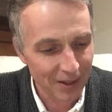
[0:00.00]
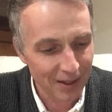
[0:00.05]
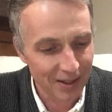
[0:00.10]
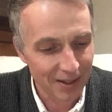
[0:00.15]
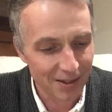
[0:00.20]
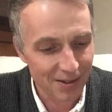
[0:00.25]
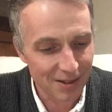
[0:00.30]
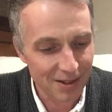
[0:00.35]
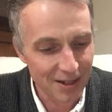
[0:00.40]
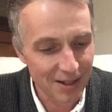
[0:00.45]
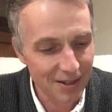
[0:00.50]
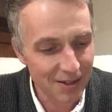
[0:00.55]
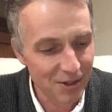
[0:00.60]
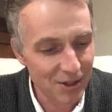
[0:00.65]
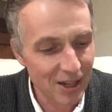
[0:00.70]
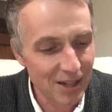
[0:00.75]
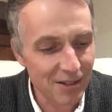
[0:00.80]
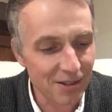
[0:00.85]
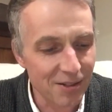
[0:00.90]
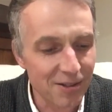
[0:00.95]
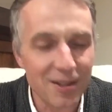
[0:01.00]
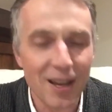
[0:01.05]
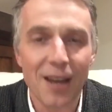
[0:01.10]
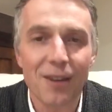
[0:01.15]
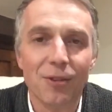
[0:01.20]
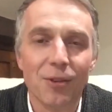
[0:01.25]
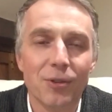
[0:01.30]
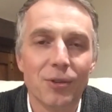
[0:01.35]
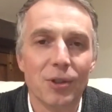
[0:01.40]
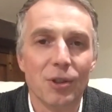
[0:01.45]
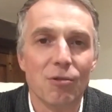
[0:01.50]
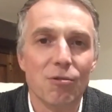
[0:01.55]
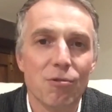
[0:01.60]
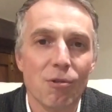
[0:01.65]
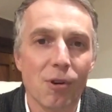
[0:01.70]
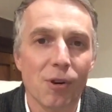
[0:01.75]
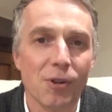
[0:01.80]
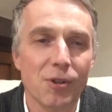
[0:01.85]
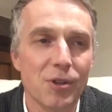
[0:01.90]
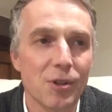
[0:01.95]
You see, Jesus' death on the
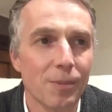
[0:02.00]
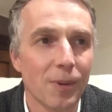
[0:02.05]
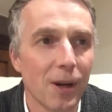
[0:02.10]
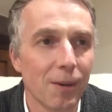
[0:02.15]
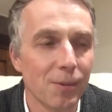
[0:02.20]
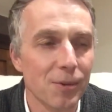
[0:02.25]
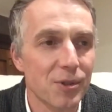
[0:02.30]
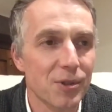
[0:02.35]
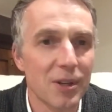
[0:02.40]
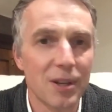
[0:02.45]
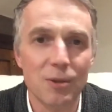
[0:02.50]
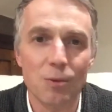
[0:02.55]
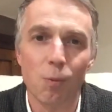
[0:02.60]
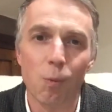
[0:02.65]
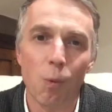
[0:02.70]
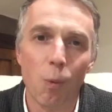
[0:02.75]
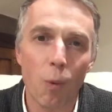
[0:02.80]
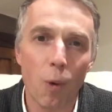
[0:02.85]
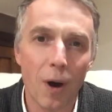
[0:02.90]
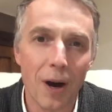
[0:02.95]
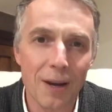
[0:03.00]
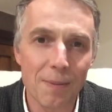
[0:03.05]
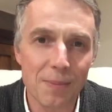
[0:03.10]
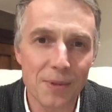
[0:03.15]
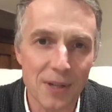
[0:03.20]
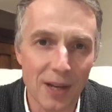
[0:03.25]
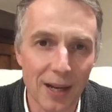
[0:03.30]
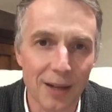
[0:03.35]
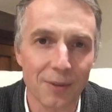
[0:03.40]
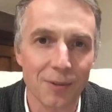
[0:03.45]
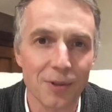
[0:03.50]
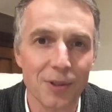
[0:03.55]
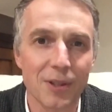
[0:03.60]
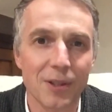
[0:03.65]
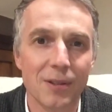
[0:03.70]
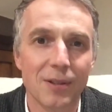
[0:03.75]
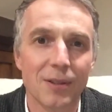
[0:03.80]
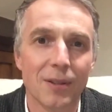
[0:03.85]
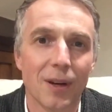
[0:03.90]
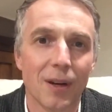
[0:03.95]
cross, the Bible says, wipes out
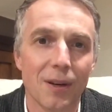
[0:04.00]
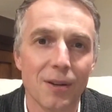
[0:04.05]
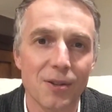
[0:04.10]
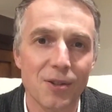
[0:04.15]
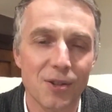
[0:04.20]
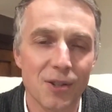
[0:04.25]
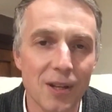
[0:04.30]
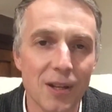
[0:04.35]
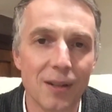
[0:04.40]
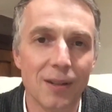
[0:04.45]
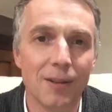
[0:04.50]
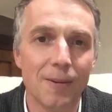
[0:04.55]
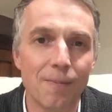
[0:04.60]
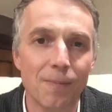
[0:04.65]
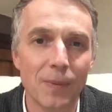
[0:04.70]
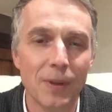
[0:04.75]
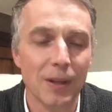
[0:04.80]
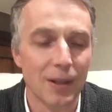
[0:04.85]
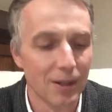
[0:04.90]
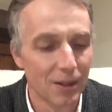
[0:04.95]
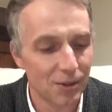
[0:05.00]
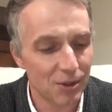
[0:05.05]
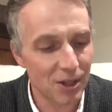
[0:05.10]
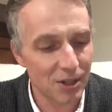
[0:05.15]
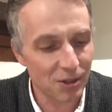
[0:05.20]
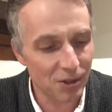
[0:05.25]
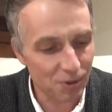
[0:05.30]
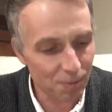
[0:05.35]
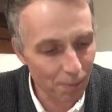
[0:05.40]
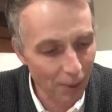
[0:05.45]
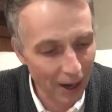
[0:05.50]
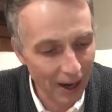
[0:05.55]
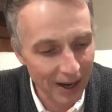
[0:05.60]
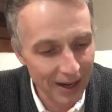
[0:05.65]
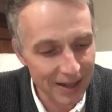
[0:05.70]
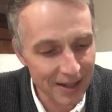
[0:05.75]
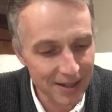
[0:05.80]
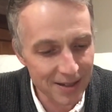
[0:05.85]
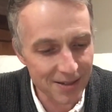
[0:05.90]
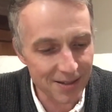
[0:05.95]
our sin. Jesus
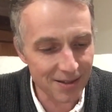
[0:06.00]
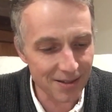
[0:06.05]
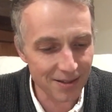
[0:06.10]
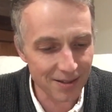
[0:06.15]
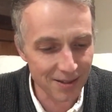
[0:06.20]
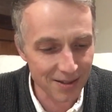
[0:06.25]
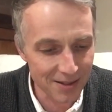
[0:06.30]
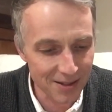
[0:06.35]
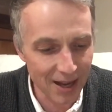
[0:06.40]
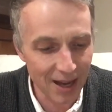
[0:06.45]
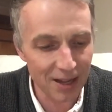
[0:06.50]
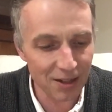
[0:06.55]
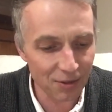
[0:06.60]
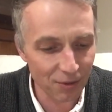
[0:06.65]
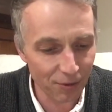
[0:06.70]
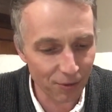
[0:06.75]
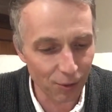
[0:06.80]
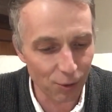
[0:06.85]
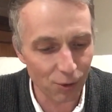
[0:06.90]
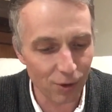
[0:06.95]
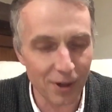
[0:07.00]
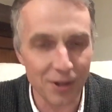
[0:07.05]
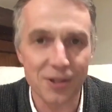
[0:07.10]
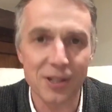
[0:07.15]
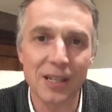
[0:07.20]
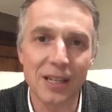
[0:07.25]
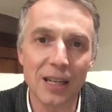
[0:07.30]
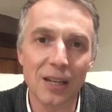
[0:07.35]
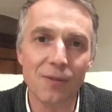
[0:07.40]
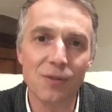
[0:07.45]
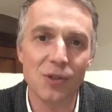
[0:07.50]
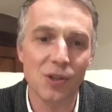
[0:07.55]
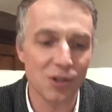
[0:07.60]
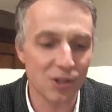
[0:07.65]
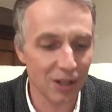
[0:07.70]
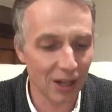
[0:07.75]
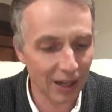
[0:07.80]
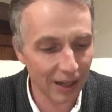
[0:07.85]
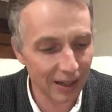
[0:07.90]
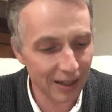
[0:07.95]
pays the debt for us. He gives us
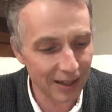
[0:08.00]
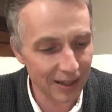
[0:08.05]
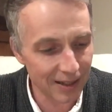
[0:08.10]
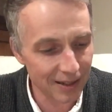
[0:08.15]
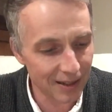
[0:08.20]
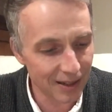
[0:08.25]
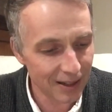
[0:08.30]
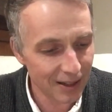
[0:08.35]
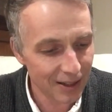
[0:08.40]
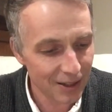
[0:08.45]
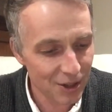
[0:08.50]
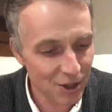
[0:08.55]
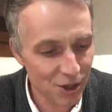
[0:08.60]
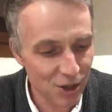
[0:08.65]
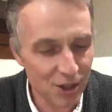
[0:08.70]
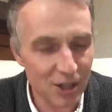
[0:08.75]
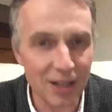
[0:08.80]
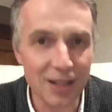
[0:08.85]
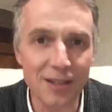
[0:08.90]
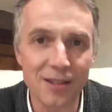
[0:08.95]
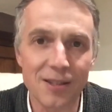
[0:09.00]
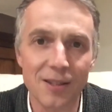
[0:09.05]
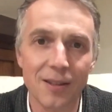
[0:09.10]
a clean sheet.